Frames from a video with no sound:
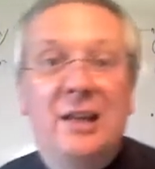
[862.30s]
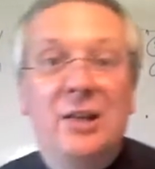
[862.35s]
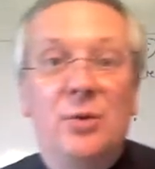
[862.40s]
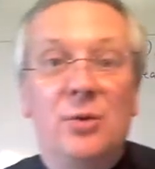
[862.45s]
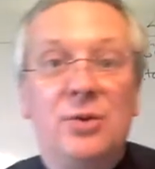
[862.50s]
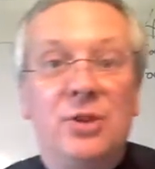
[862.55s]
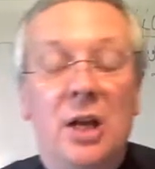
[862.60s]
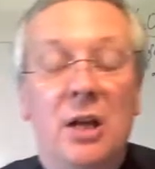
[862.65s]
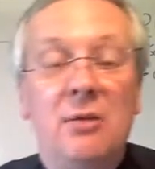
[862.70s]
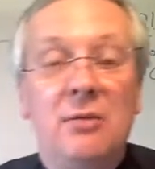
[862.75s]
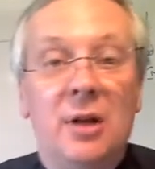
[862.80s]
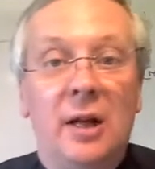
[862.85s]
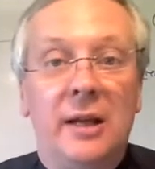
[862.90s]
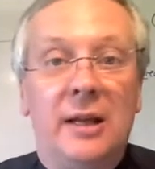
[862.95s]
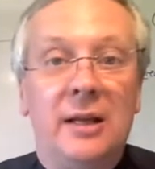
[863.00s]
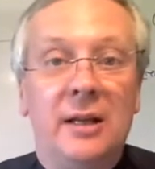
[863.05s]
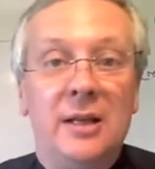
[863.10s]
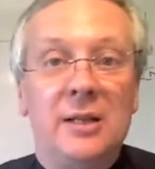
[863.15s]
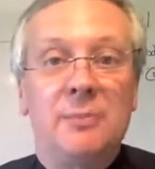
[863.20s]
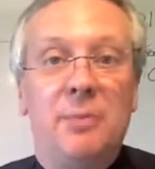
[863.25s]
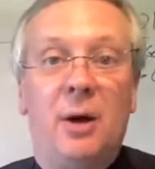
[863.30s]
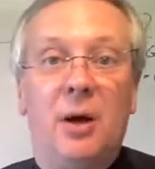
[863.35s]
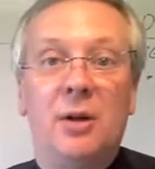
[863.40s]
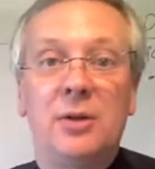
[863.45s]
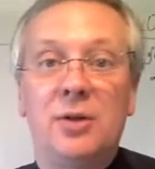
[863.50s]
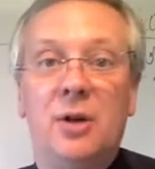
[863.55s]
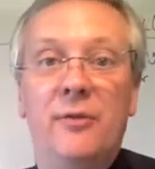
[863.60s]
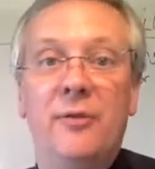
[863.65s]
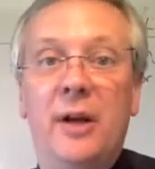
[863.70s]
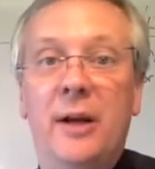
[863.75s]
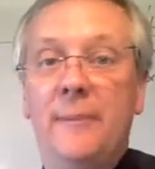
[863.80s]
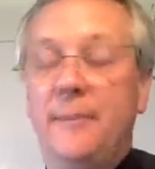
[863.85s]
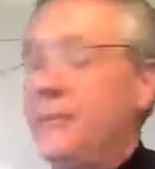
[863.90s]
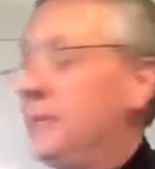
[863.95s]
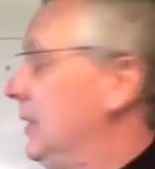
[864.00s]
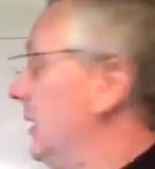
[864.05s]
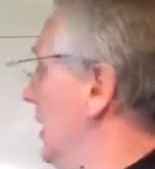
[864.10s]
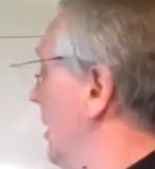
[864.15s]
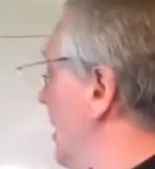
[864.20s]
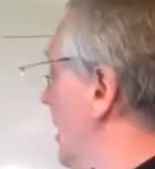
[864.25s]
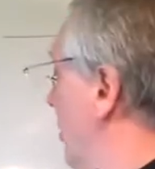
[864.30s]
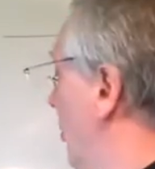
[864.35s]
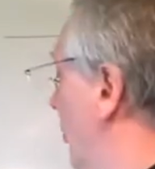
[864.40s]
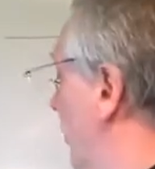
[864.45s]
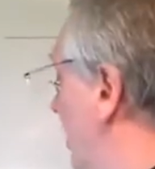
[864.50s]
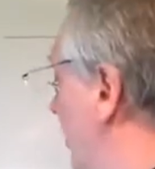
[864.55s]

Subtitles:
it or don't like it as part of it. What I